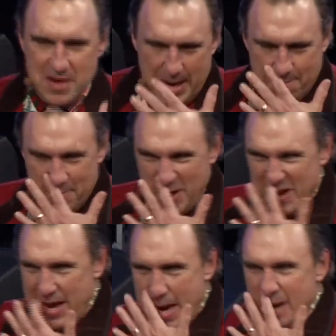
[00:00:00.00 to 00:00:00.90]
name,
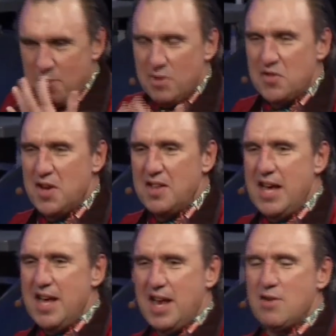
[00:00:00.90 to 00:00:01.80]
and there was the
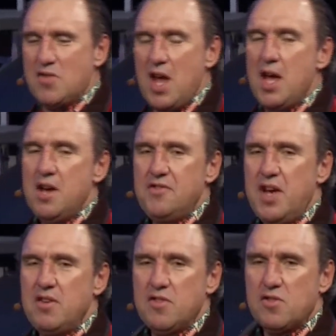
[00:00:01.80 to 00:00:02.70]
headline would say,
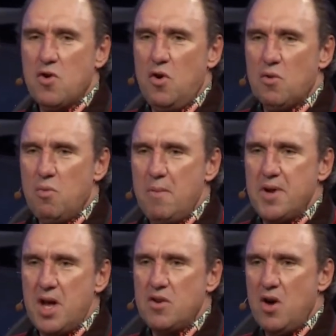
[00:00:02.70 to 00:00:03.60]
Jesus called
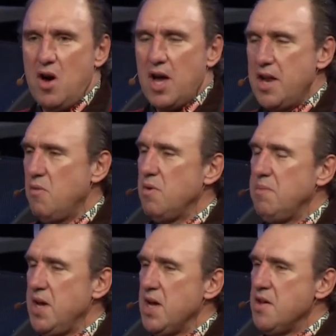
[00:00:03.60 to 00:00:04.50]
woman a dog, and there would
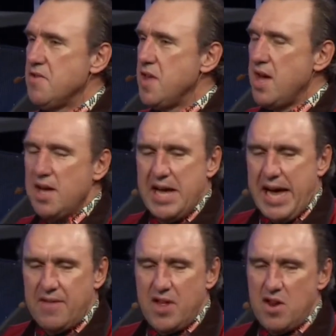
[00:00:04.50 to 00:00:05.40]
be thing,
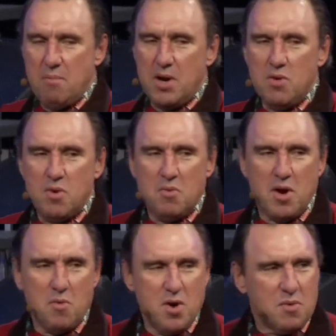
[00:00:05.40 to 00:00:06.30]
and then nobody would
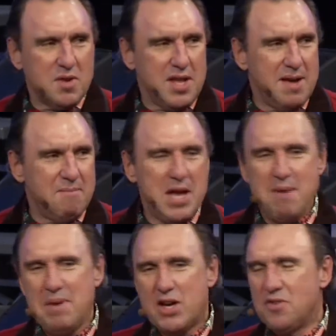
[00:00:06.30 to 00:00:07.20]
want to work with him
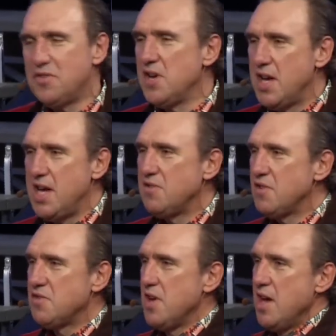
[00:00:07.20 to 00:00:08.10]
because he's
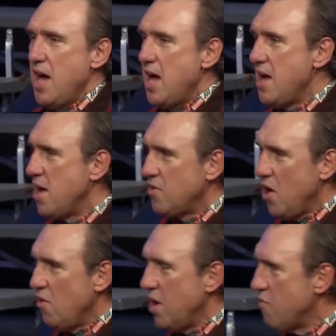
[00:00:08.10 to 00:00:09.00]
just uh,
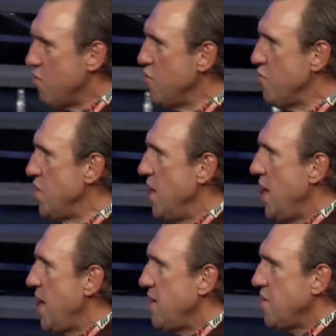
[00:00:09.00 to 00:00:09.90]
totally rude
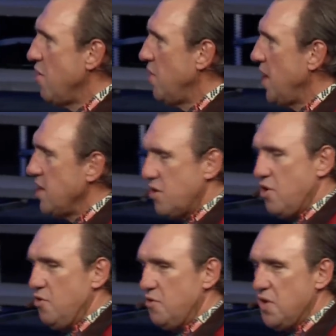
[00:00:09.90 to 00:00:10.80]
and totally
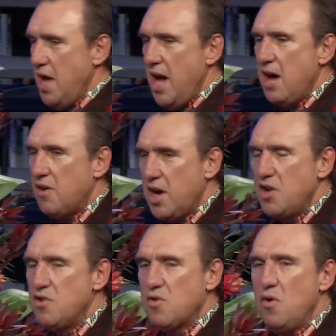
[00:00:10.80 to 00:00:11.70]
uncouth. How
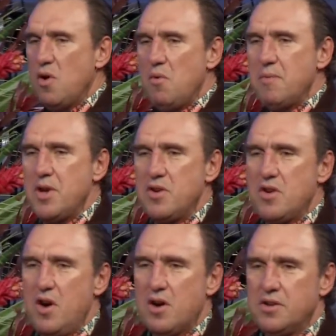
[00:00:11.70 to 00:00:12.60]
can you call a woman a dog?